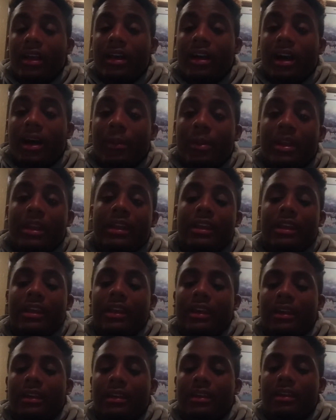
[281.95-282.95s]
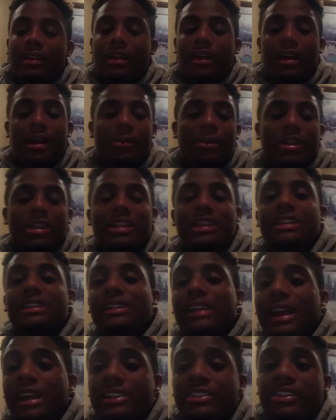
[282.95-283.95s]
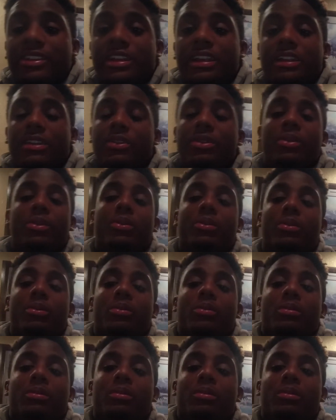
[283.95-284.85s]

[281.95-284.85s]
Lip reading: how many kids actually get to